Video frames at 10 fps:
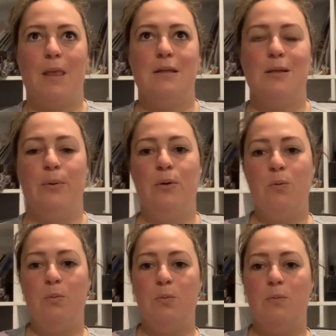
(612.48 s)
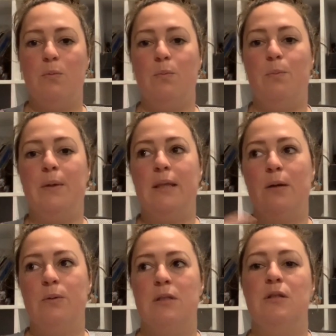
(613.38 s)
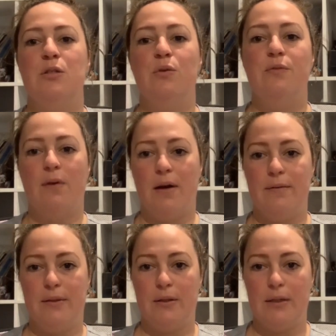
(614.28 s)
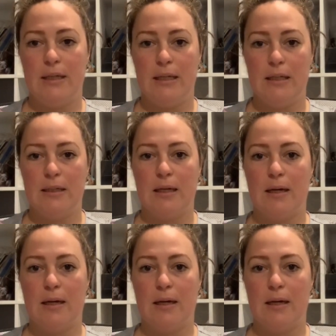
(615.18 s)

So we all, but that wasn't until 5:30